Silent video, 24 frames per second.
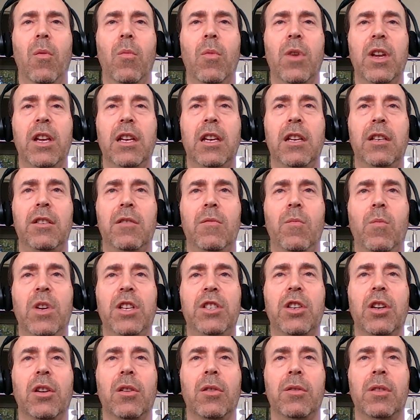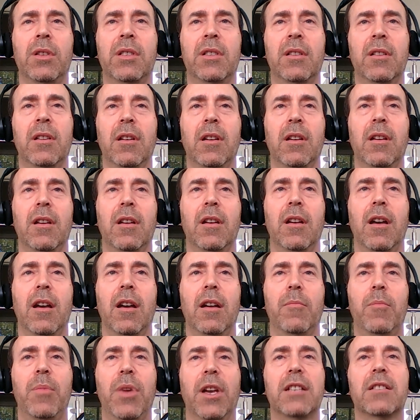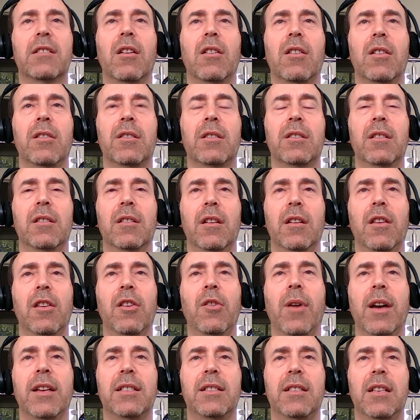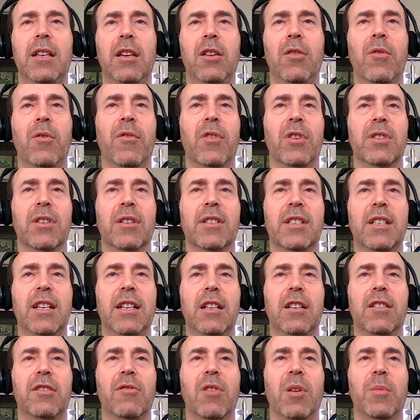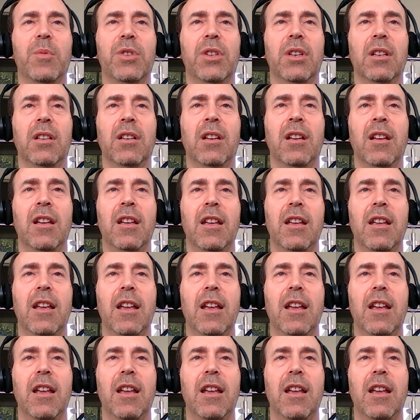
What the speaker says: we chose Pixar's USD, Universal Scene Description,